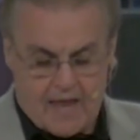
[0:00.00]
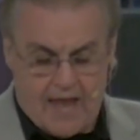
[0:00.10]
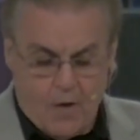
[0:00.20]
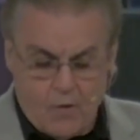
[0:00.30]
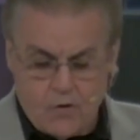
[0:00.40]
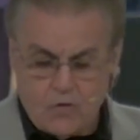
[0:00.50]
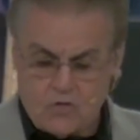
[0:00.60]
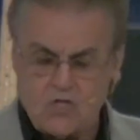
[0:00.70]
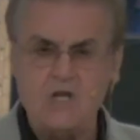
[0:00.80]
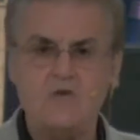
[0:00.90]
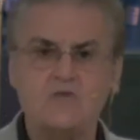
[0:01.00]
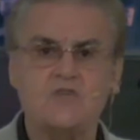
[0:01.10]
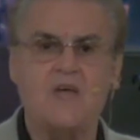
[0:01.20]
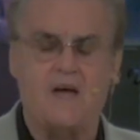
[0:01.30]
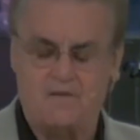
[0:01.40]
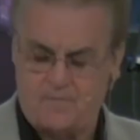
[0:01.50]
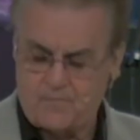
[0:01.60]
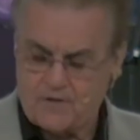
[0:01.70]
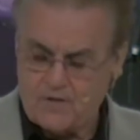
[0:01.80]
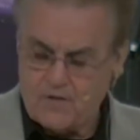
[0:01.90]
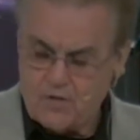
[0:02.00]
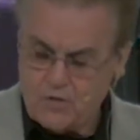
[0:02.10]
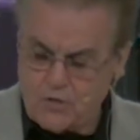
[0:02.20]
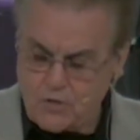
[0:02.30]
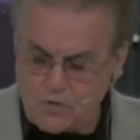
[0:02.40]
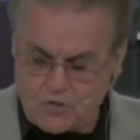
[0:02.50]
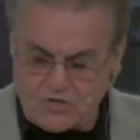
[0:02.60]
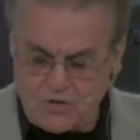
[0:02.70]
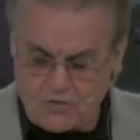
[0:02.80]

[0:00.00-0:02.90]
How do you see yourself? Do you see